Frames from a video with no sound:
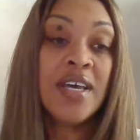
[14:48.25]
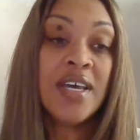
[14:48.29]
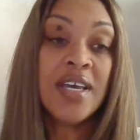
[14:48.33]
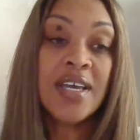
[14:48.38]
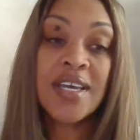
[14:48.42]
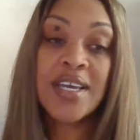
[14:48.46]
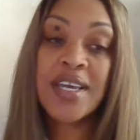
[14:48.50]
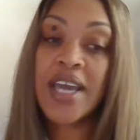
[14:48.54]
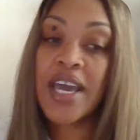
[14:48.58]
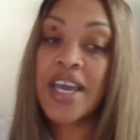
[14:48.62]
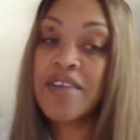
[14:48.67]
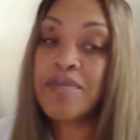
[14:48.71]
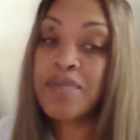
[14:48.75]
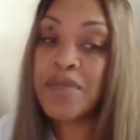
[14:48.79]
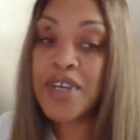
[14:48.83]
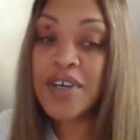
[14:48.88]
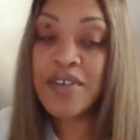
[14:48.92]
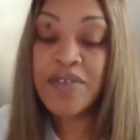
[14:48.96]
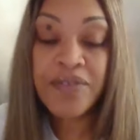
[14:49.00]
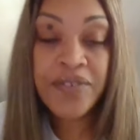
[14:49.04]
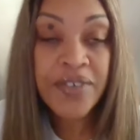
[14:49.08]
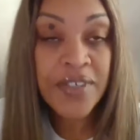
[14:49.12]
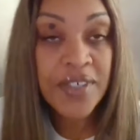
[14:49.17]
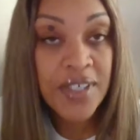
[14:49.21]
he gave me
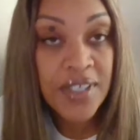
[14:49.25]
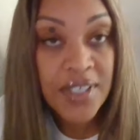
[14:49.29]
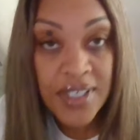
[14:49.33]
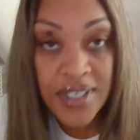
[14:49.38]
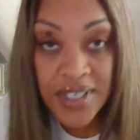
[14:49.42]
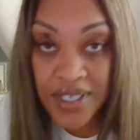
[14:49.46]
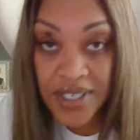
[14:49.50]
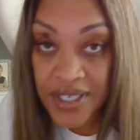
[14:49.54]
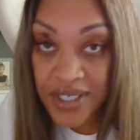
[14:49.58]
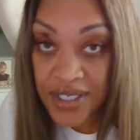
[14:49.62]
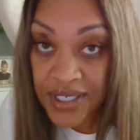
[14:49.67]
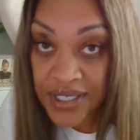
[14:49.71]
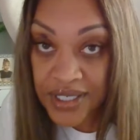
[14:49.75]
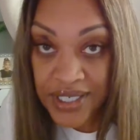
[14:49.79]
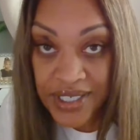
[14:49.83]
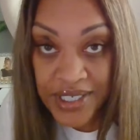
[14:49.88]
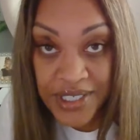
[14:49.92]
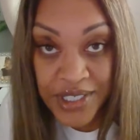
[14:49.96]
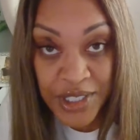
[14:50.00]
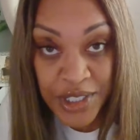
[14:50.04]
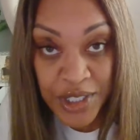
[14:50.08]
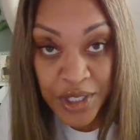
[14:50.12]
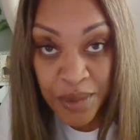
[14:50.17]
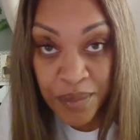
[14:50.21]
a full and
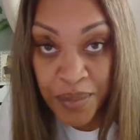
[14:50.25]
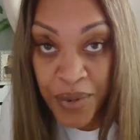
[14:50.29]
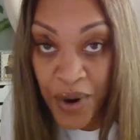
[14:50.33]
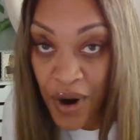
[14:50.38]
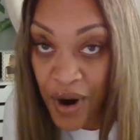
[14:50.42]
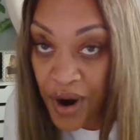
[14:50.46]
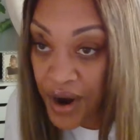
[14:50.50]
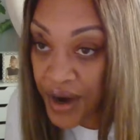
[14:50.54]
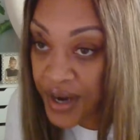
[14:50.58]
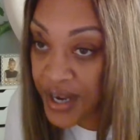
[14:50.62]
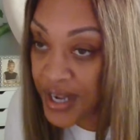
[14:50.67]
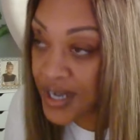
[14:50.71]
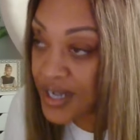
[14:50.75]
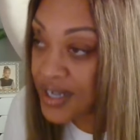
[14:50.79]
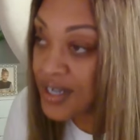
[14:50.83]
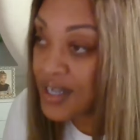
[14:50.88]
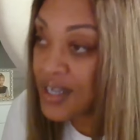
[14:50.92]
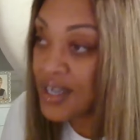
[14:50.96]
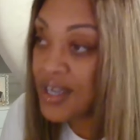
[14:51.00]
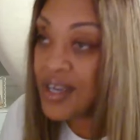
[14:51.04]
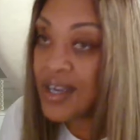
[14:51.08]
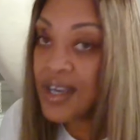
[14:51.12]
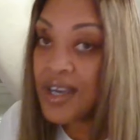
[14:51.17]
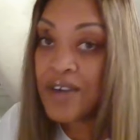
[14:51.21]
unconditional pardon
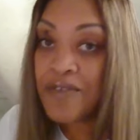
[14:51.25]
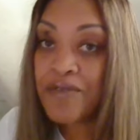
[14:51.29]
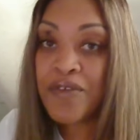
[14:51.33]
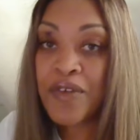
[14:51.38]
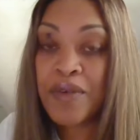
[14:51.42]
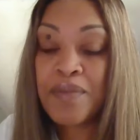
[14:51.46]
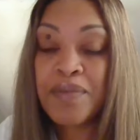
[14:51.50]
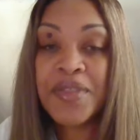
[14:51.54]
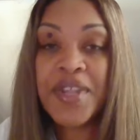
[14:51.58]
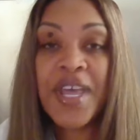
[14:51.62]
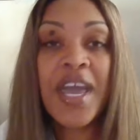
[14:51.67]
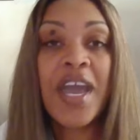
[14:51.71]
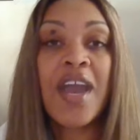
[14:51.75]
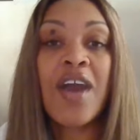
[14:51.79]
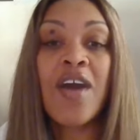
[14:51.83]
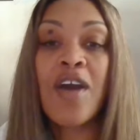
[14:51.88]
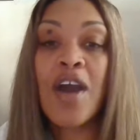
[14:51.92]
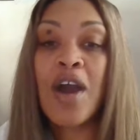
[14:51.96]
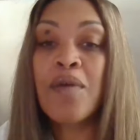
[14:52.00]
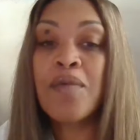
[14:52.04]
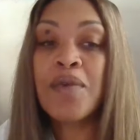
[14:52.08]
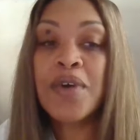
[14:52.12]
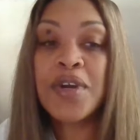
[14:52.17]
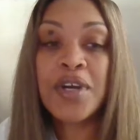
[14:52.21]
from
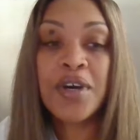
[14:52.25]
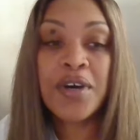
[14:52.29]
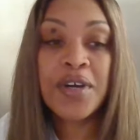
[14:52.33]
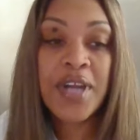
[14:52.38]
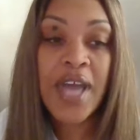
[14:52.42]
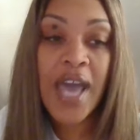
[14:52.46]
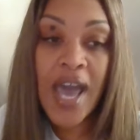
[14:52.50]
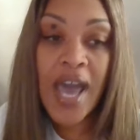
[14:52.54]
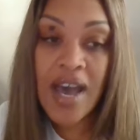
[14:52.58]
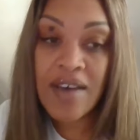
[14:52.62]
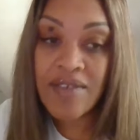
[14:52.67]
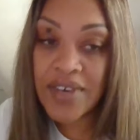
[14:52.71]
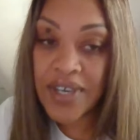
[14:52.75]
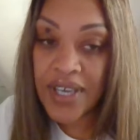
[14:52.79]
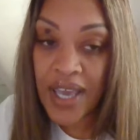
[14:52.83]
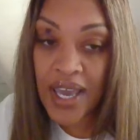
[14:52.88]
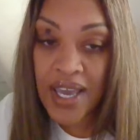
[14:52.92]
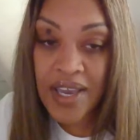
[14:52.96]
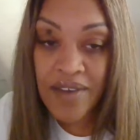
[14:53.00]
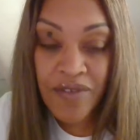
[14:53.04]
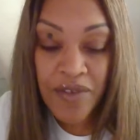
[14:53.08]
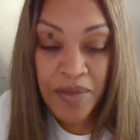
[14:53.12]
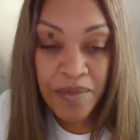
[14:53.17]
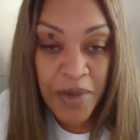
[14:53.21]
there i went on to
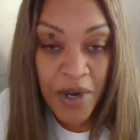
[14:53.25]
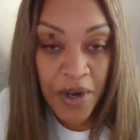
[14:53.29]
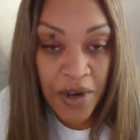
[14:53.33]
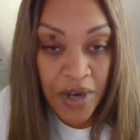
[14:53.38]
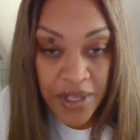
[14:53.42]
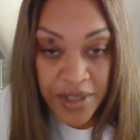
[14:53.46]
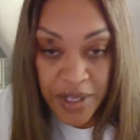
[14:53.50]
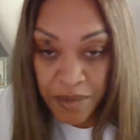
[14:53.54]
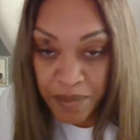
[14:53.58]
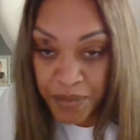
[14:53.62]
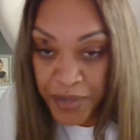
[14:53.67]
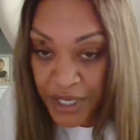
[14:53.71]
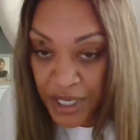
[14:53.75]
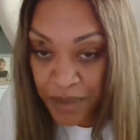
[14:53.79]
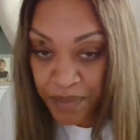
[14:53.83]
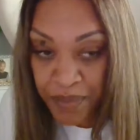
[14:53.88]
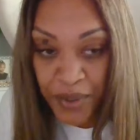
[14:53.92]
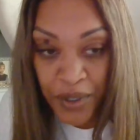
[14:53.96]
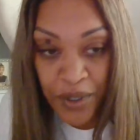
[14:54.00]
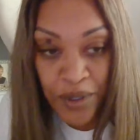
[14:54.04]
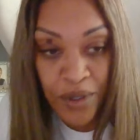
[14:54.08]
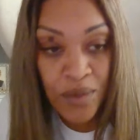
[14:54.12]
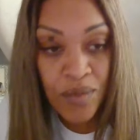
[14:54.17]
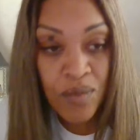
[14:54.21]
advocate from other
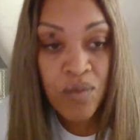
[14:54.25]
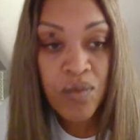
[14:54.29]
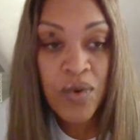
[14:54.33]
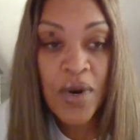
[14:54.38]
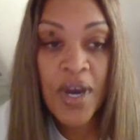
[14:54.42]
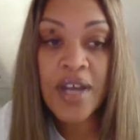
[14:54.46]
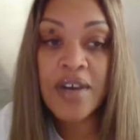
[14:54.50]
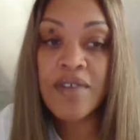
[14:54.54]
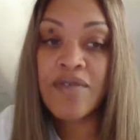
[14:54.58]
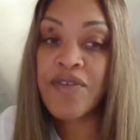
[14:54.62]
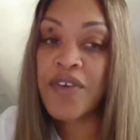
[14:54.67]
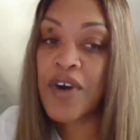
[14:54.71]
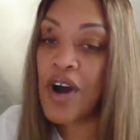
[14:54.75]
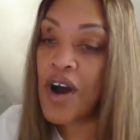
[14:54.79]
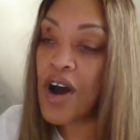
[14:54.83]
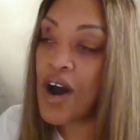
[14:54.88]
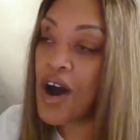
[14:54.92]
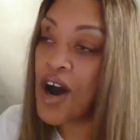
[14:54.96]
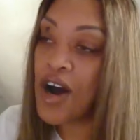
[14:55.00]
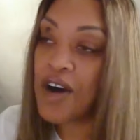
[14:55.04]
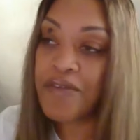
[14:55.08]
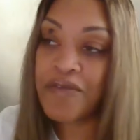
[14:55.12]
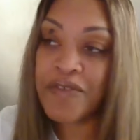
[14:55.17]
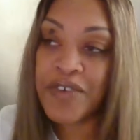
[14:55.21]
people run for
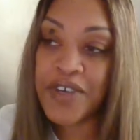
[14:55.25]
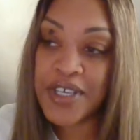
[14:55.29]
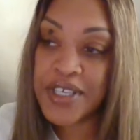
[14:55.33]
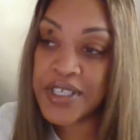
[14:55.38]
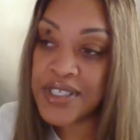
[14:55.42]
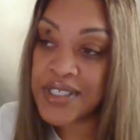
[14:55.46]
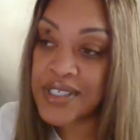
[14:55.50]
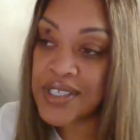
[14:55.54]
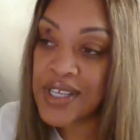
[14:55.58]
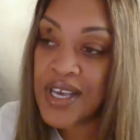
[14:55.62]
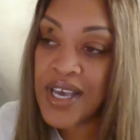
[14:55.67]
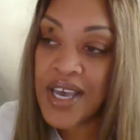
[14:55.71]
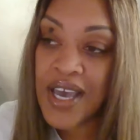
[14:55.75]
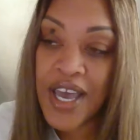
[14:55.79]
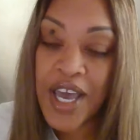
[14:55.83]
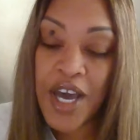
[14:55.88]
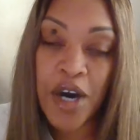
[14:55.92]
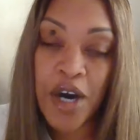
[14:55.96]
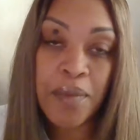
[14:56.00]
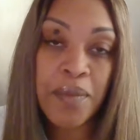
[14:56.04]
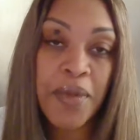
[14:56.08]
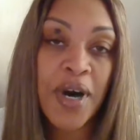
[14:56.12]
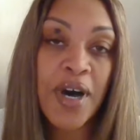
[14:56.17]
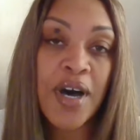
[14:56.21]
office
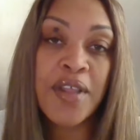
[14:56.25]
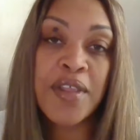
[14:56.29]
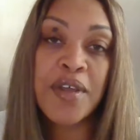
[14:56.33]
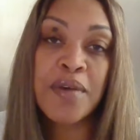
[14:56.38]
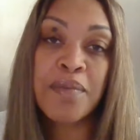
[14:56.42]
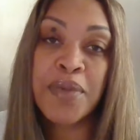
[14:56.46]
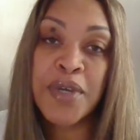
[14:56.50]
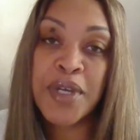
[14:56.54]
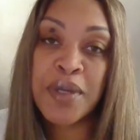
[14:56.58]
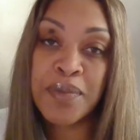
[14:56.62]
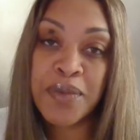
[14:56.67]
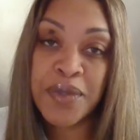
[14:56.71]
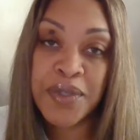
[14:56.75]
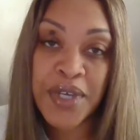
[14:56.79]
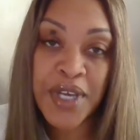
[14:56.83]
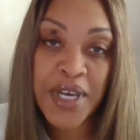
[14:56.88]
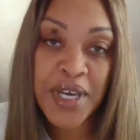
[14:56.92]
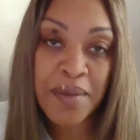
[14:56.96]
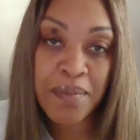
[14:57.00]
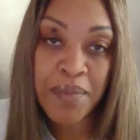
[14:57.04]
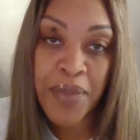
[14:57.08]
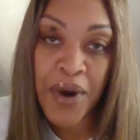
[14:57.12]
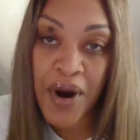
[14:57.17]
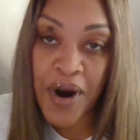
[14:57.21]
help other people
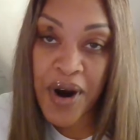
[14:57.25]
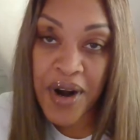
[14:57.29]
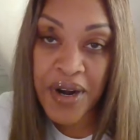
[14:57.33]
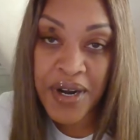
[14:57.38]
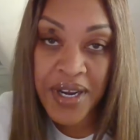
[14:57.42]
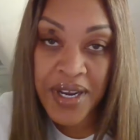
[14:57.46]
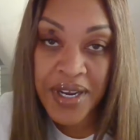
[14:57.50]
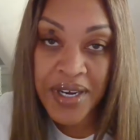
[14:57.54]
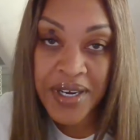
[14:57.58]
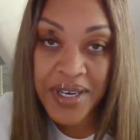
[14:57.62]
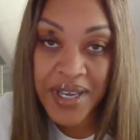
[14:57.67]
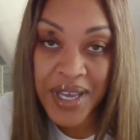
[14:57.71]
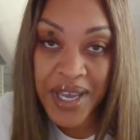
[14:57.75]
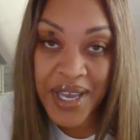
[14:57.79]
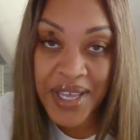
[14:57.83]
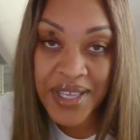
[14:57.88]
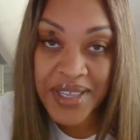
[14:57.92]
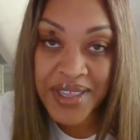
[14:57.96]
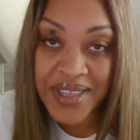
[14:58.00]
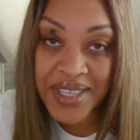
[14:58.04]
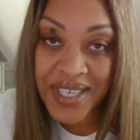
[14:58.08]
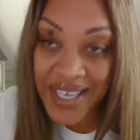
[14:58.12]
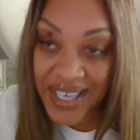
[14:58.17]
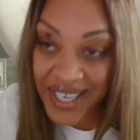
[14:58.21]
get pardoned
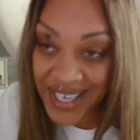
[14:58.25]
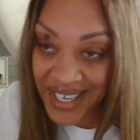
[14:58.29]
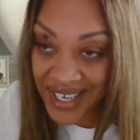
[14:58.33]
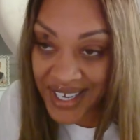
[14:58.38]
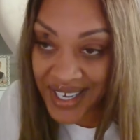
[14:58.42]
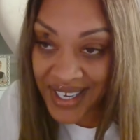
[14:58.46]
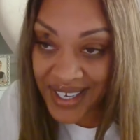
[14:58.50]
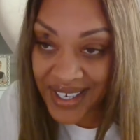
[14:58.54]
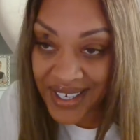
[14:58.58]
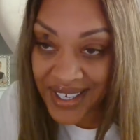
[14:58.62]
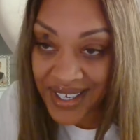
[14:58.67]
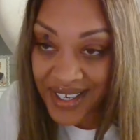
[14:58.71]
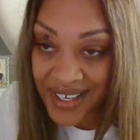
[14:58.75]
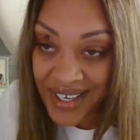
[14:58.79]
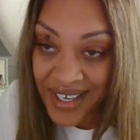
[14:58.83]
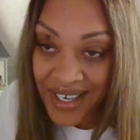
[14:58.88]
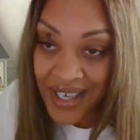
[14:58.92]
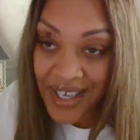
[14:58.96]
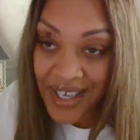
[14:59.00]
and then